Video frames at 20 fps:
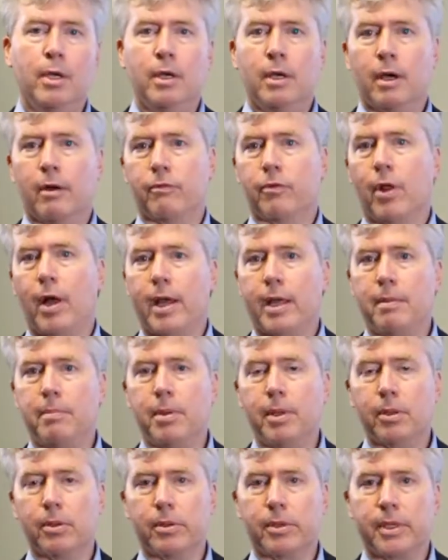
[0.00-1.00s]
of
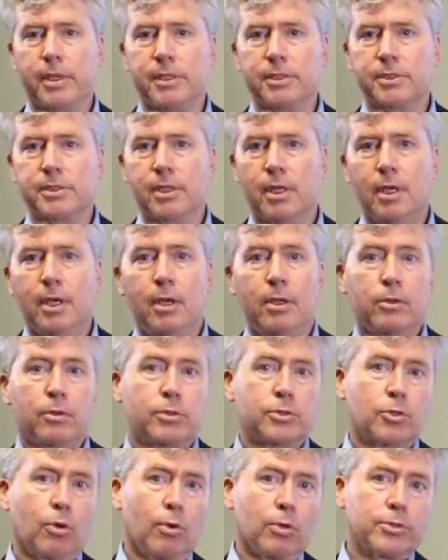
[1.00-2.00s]
liabilities.
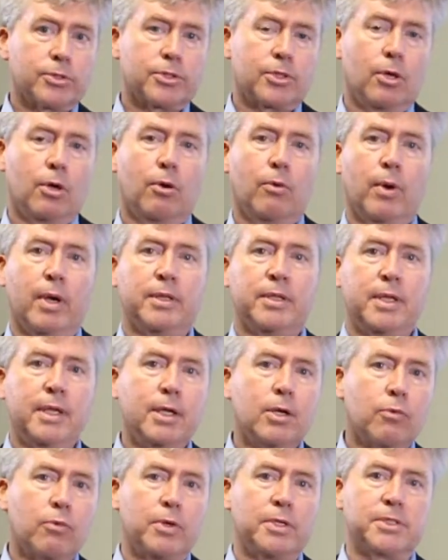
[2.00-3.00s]
There's also a
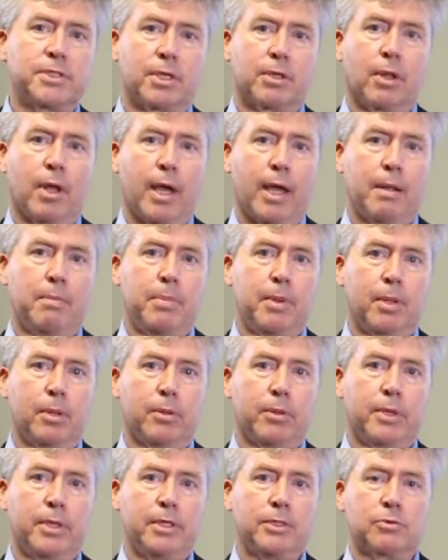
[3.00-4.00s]
decrease in
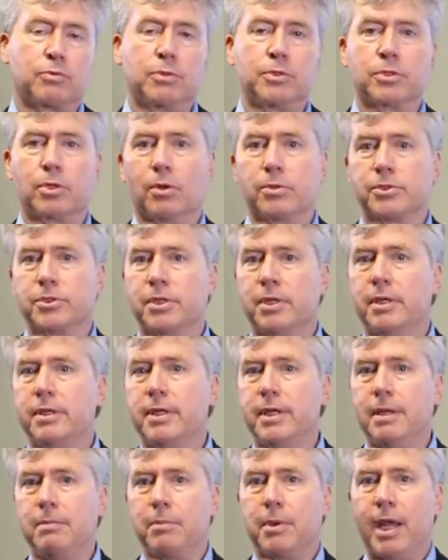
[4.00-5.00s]
liabilities results in a
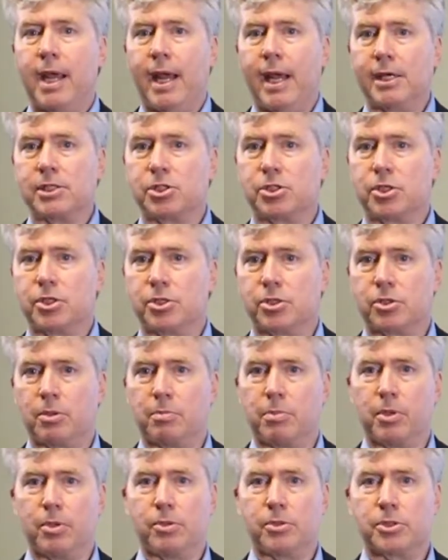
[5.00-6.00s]
deemed cash
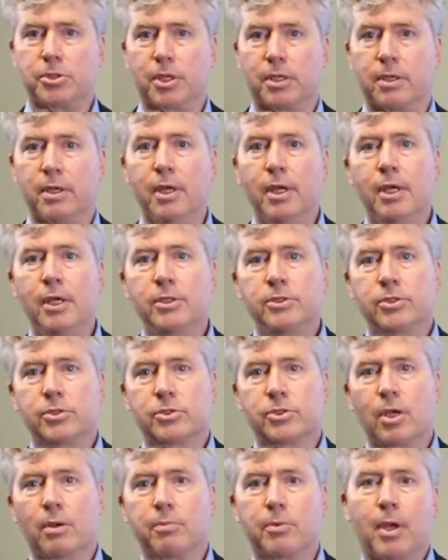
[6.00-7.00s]
distribution. So
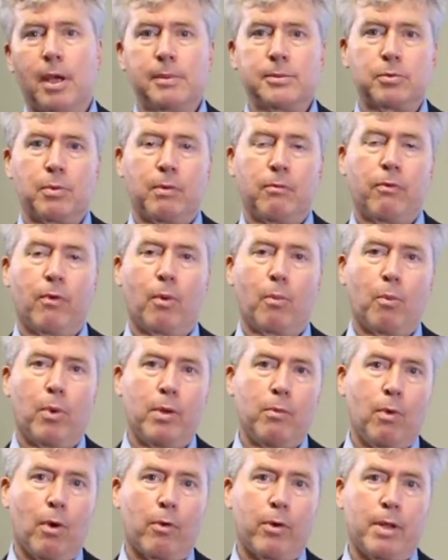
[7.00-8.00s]
sometimes we
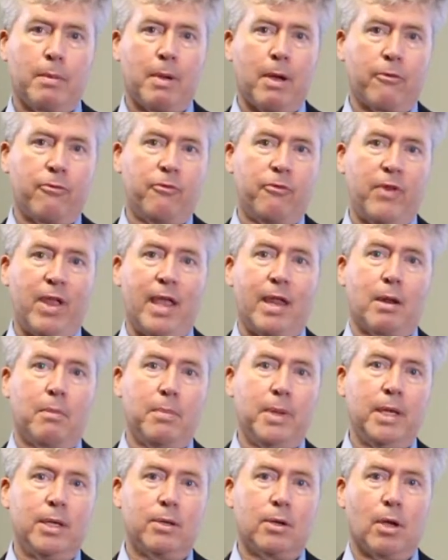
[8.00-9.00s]
worry about
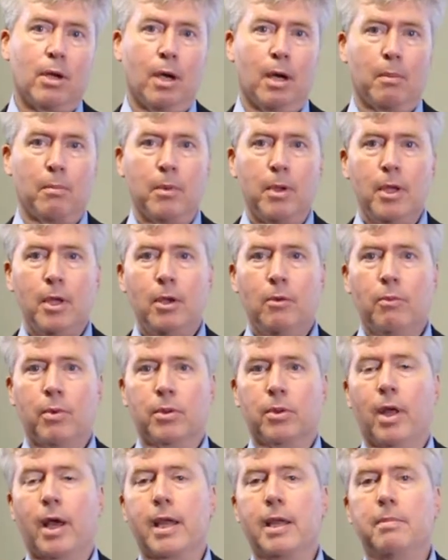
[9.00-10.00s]
phantom income.
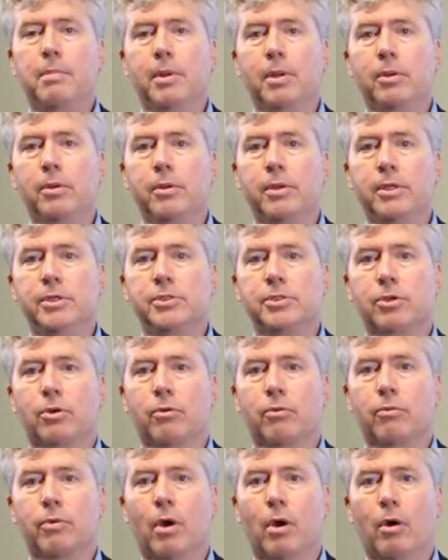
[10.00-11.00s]
When liabilities
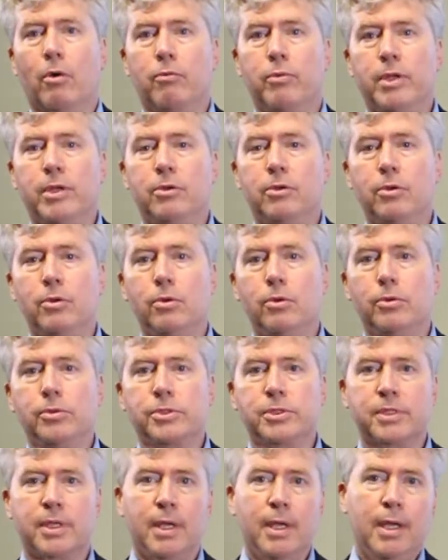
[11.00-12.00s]
are
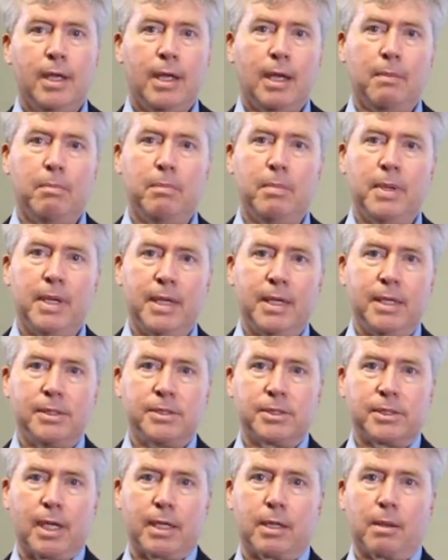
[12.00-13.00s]
reduced, it
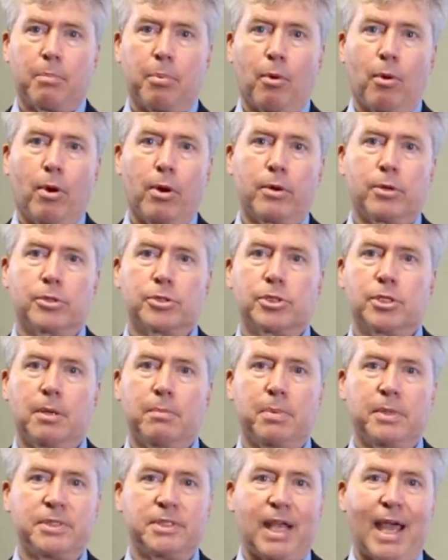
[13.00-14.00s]
means that the
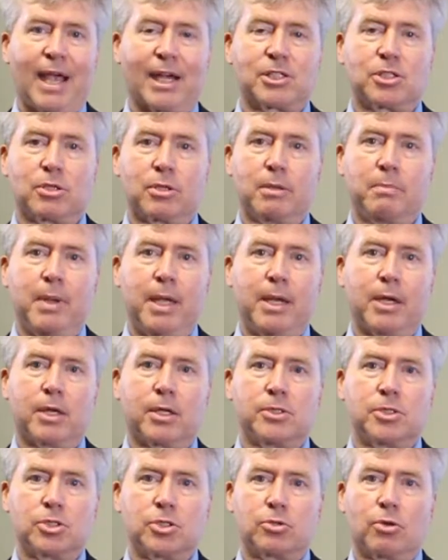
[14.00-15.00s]
partnership has actually made a
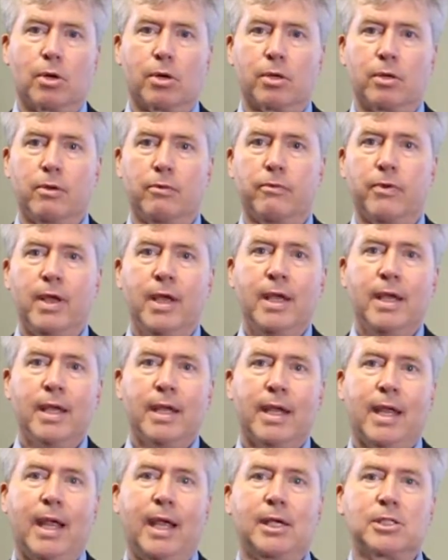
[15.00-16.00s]
constructive
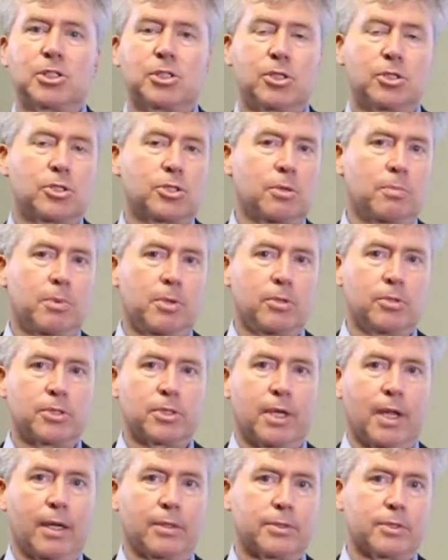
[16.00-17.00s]
cash
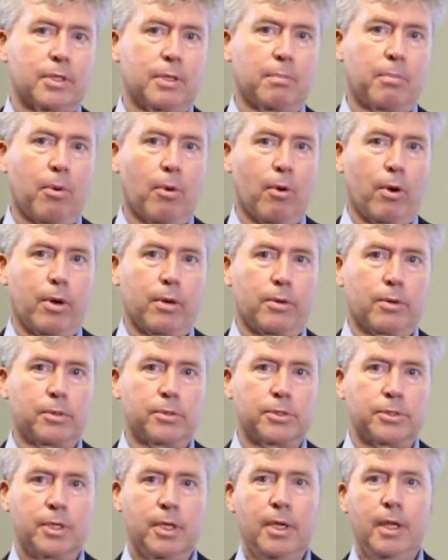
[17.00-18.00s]
distribution out to the
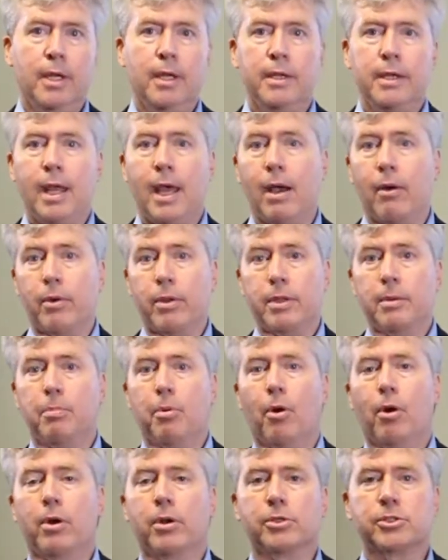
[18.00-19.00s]
partners. Now, in the
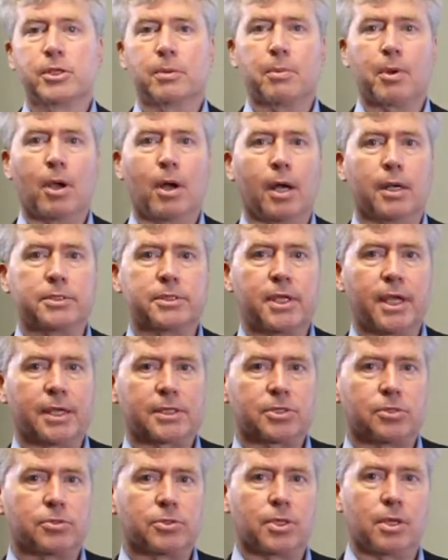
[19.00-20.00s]
partnership
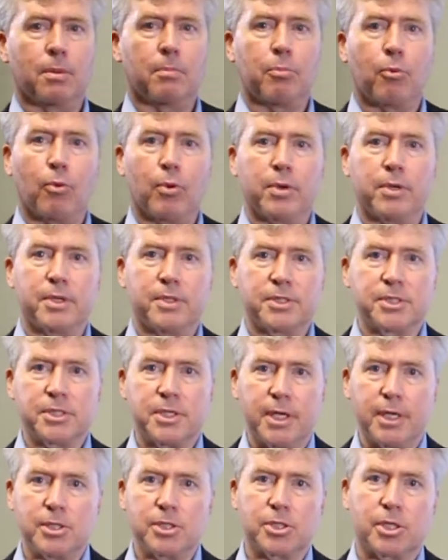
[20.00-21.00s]
context, there's an important
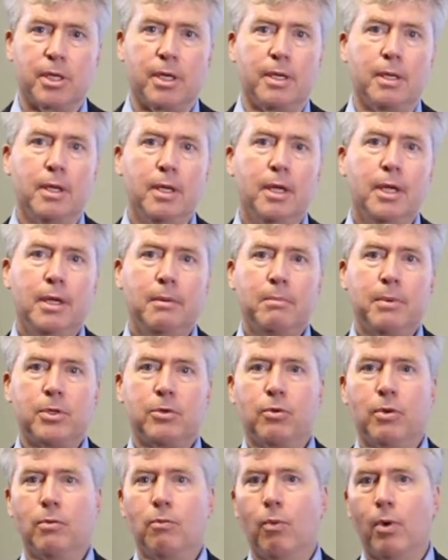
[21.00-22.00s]
distinction
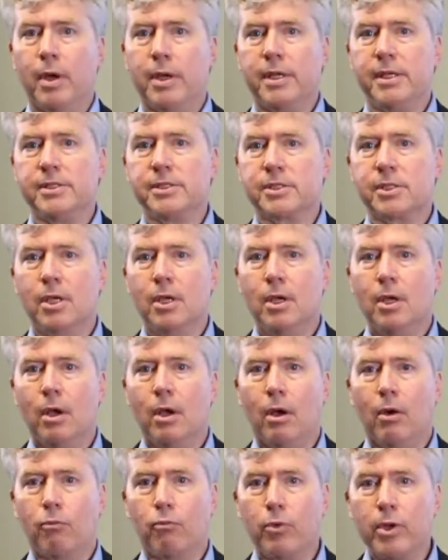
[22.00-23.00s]
between what is
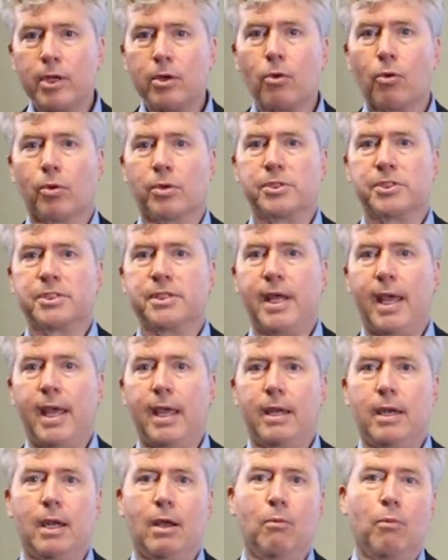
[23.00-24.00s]
recourse
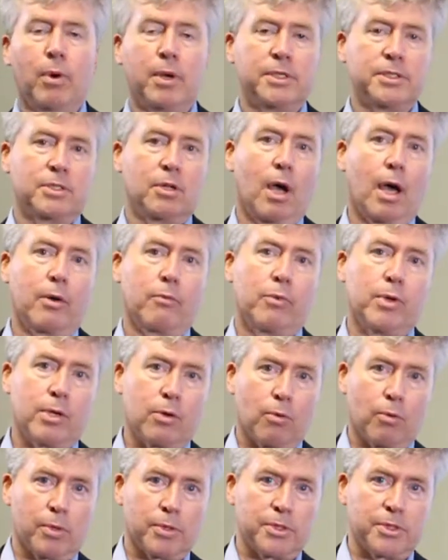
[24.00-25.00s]
debt and what is
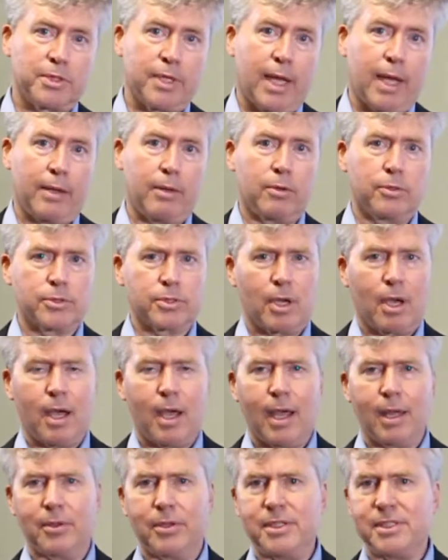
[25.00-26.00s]
non-recourse debt. And there's a
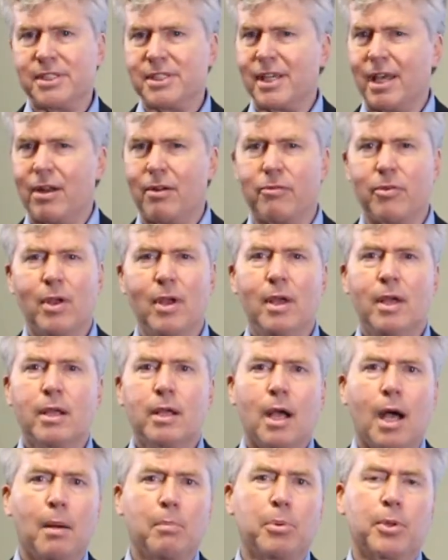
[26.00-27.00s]
highly set of
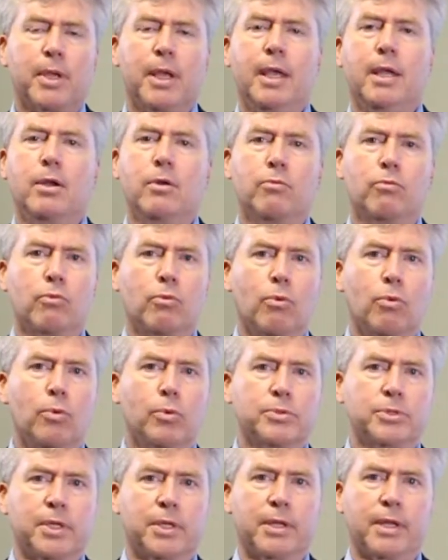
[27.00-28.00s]
complicated
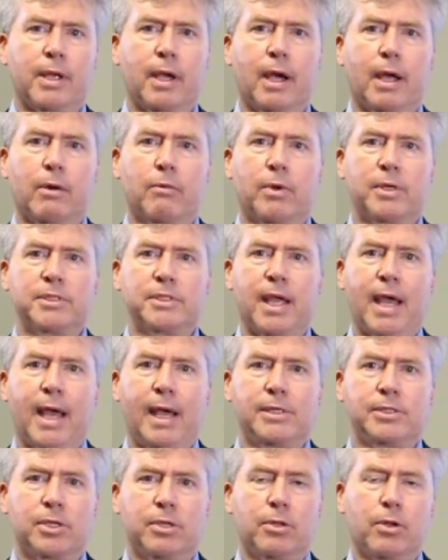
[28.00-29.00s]
rules that the IRS
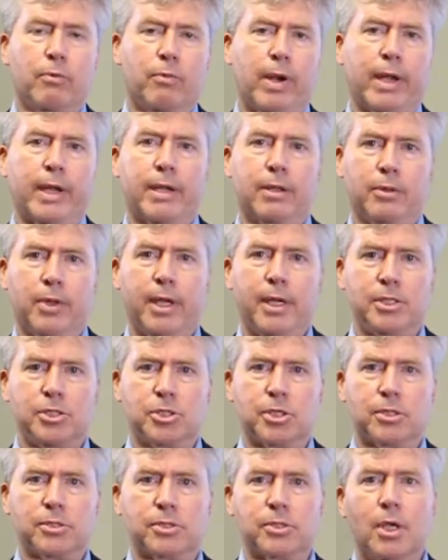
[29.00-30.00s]
has in their
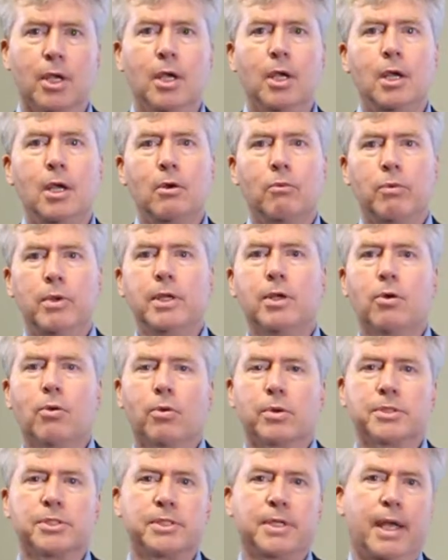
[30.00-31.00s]
regulations.
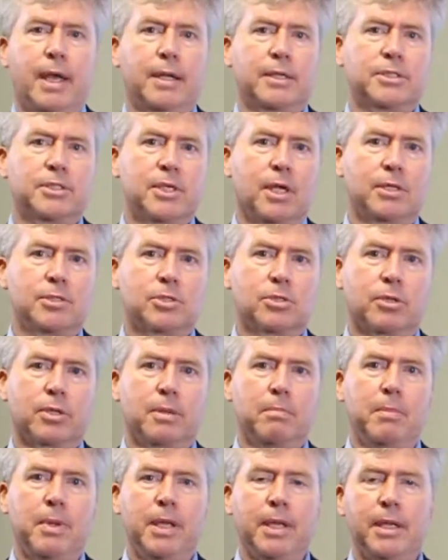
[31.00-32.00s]
Recourse debt essentially
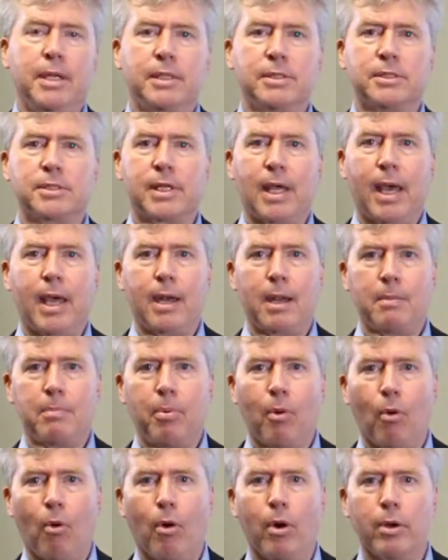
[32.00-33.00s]
means that a
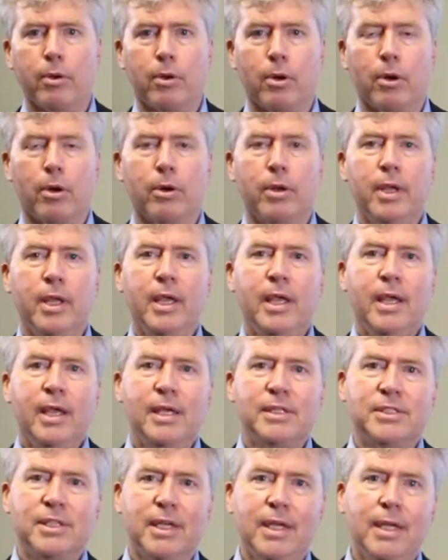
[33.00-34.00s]
partner
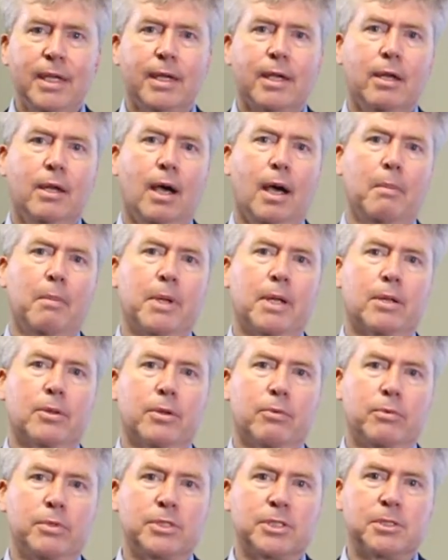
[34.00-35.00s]
is
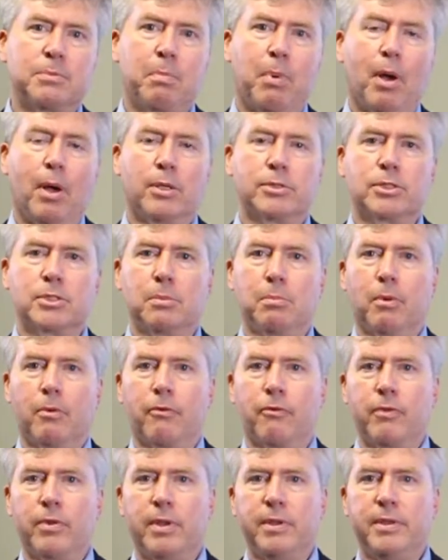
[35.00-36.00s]
economically responsible
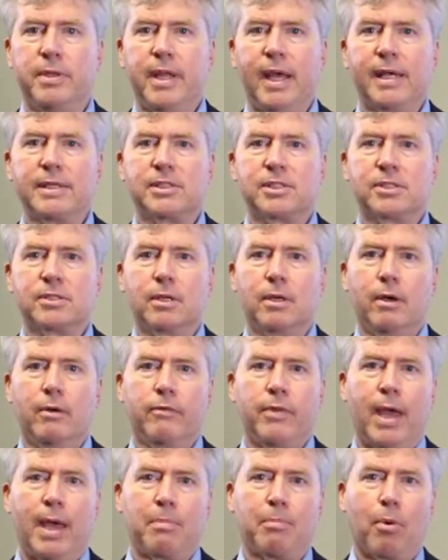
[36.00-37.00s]
for the debts
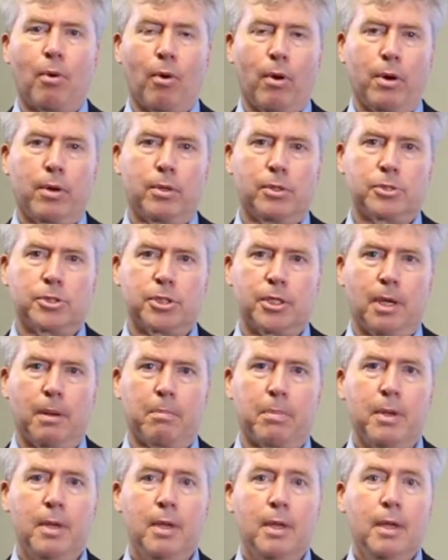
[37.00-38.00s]
of that partnership.